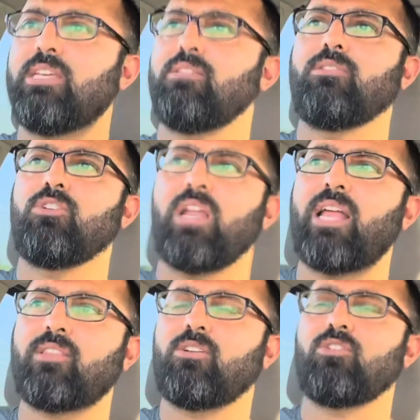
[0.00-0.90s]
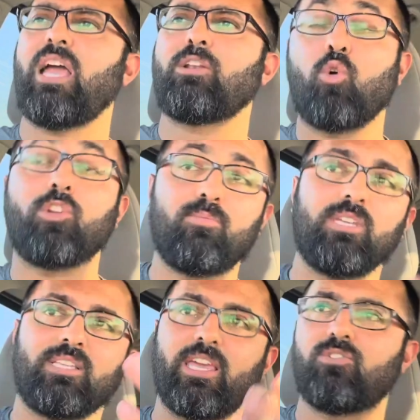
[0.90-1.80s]
they're not going to be
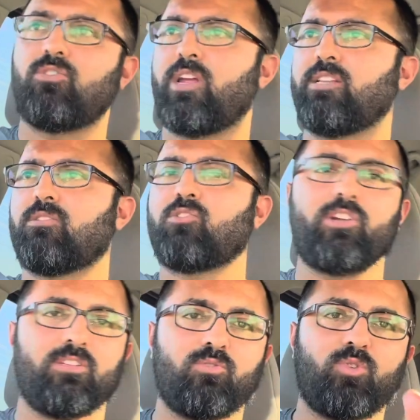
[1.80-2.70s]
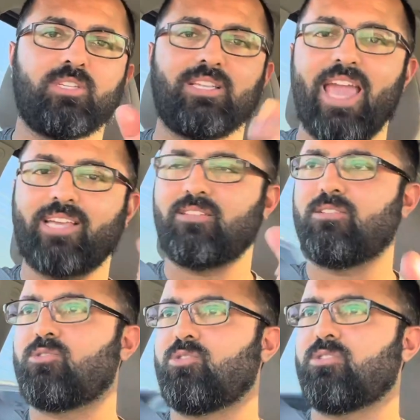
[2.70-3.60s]
engaged, right? Sorry, there was just an
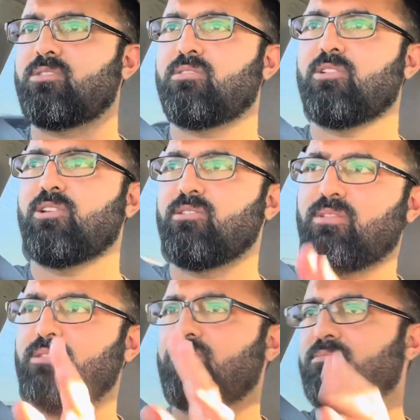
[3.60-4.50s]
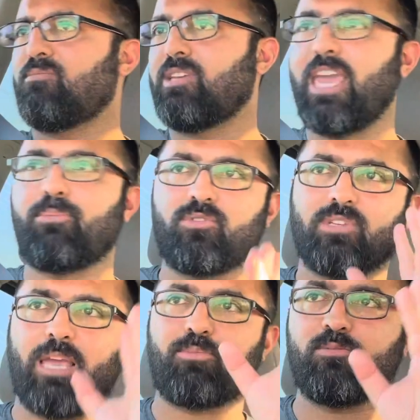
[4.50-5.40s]
accident, so just
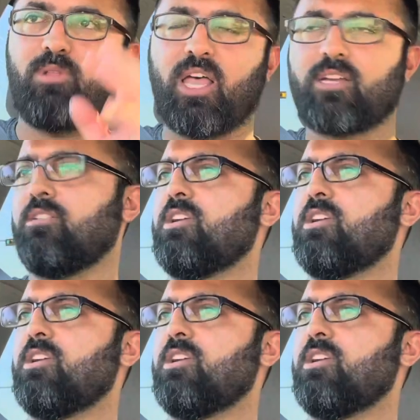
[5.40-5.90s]
Gaper's block.